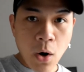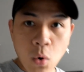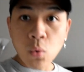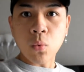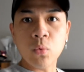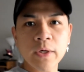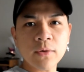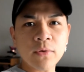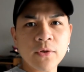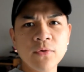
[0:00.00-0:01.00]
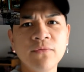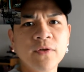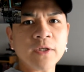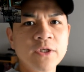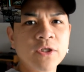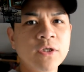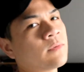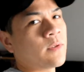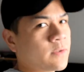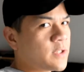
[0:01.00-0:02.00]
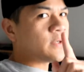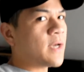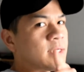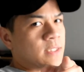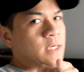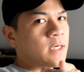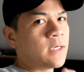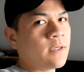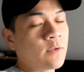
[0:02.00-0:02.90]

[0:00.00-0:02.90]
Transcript: Oh, we're gonna go to the youth village. Take you guys there.